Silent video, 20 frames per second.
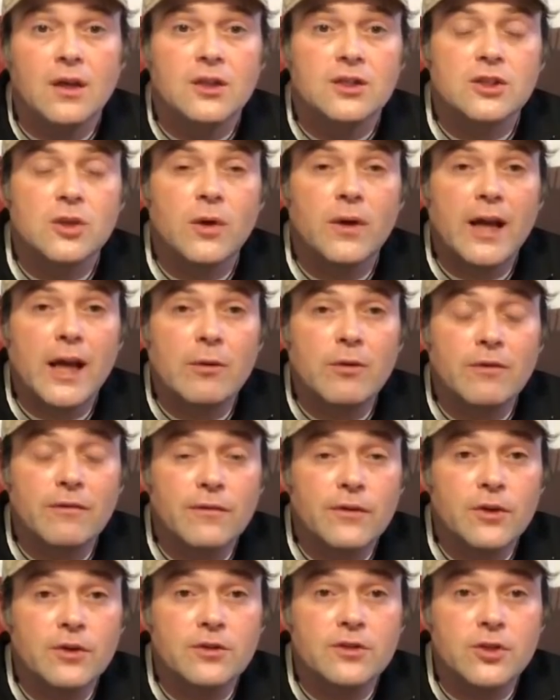So when I
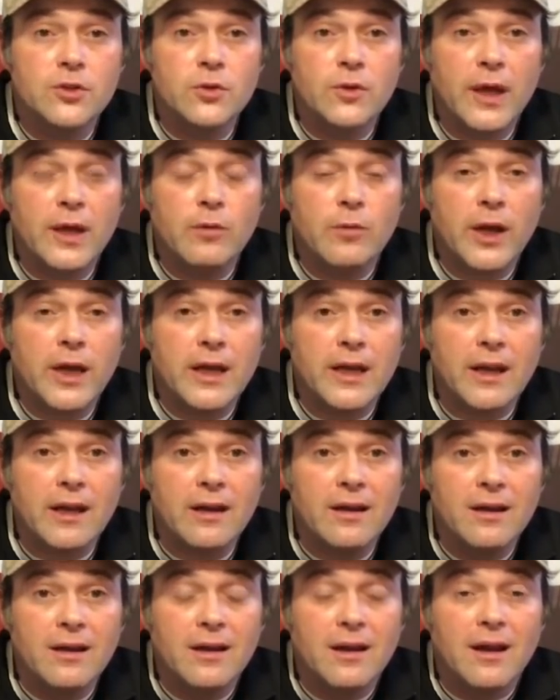refer to a
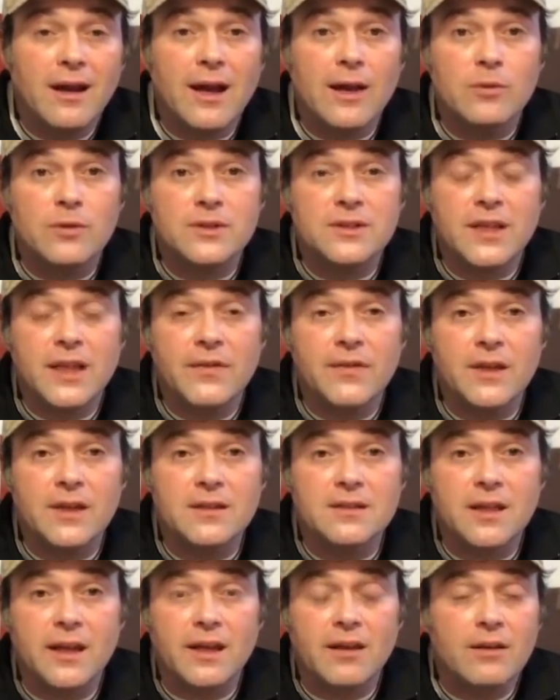rating, I will say
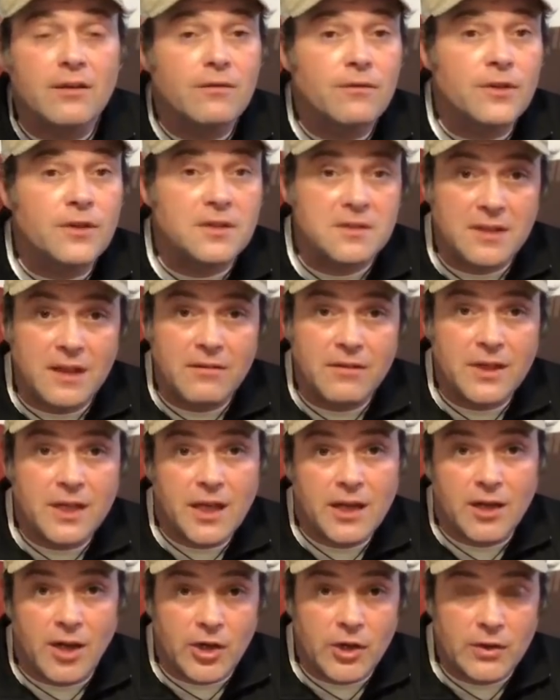things like for the 7 to
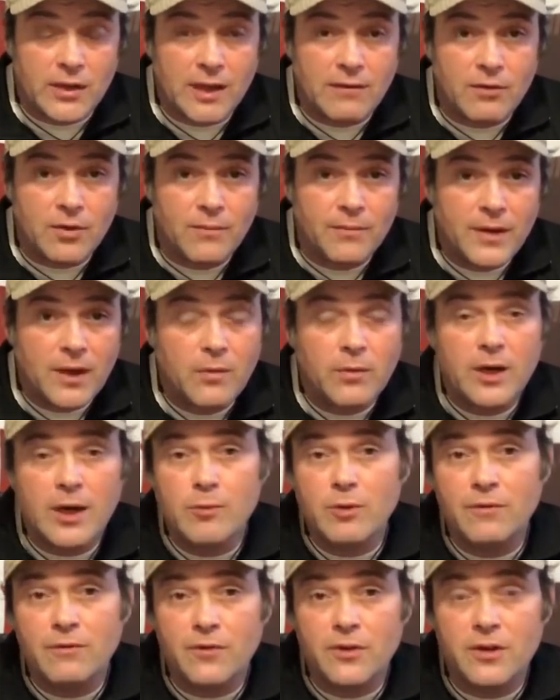800 level, and what
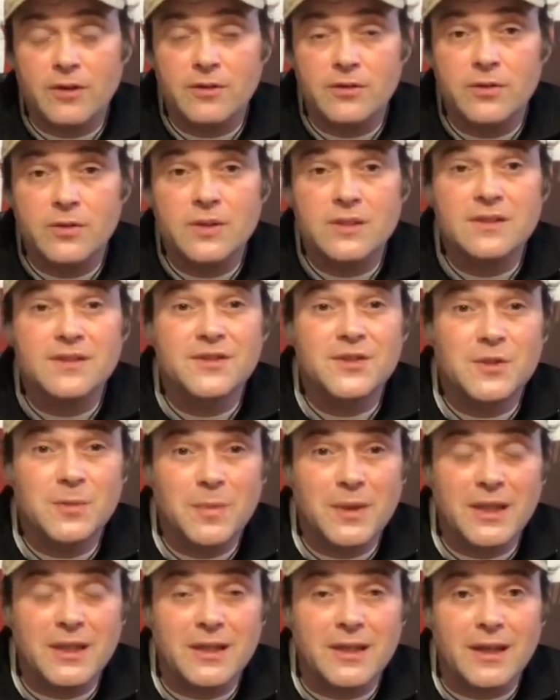I'm referring to is the
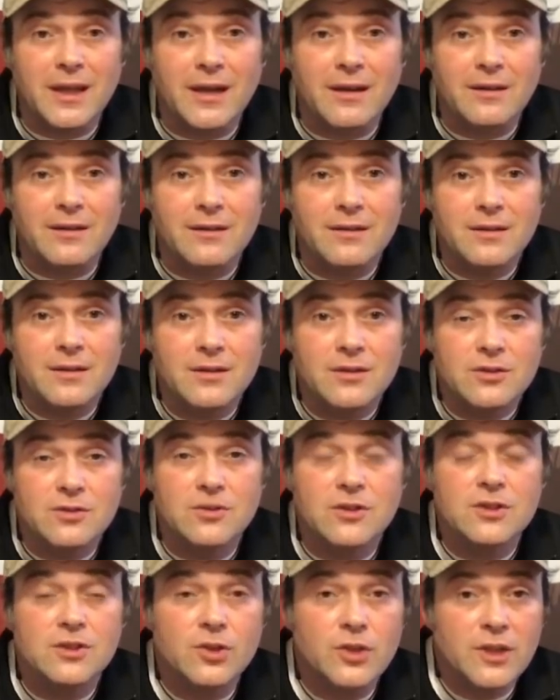speed again. So
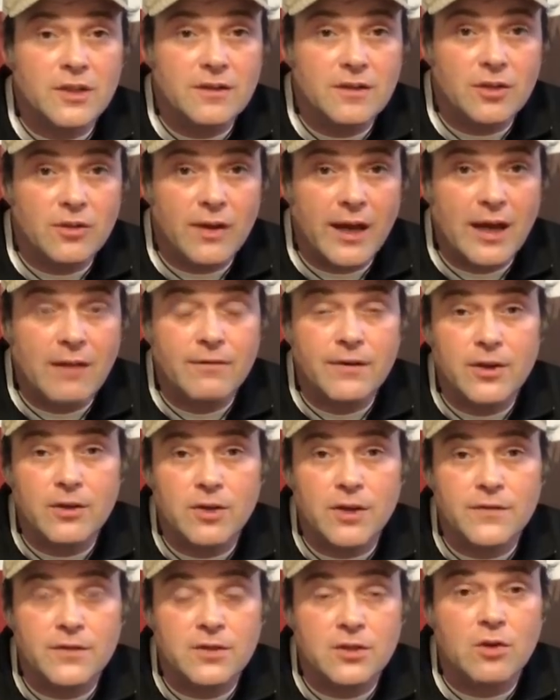just look at the graph
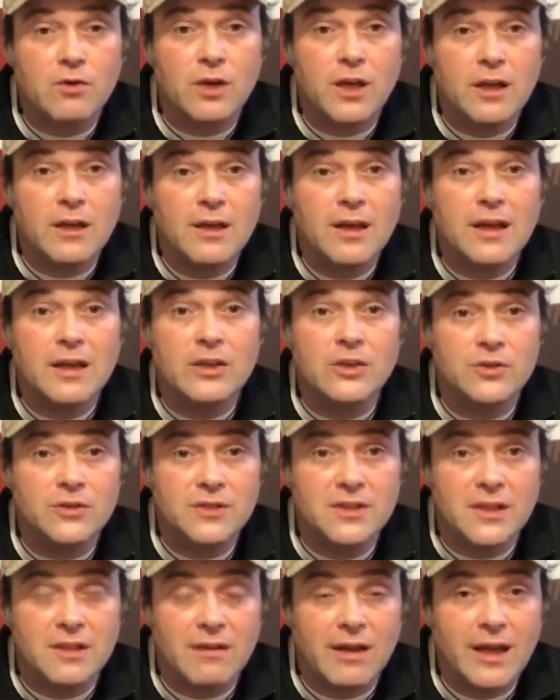here on the screen and you'll
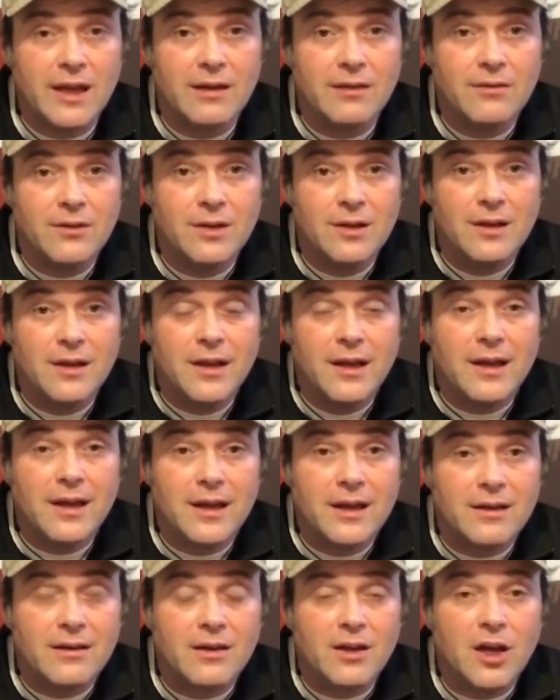see that,
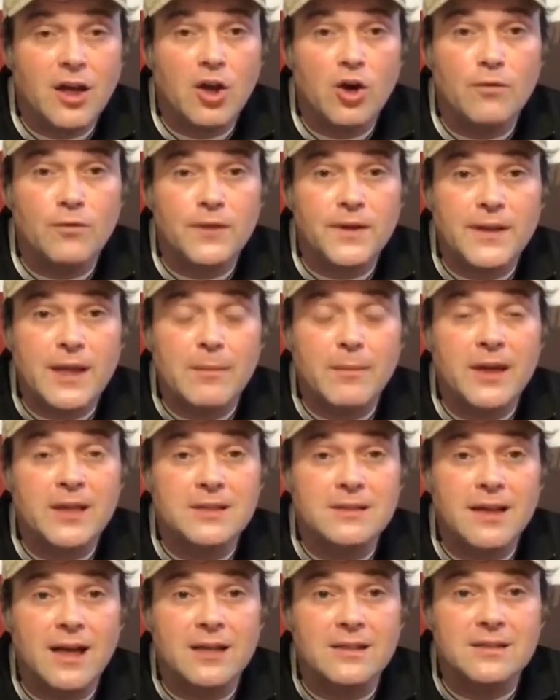and hopefully that
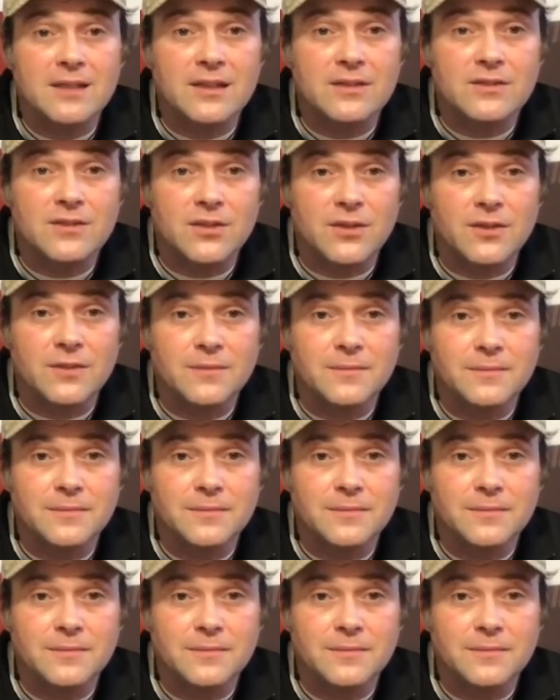makes a lot of sense to you.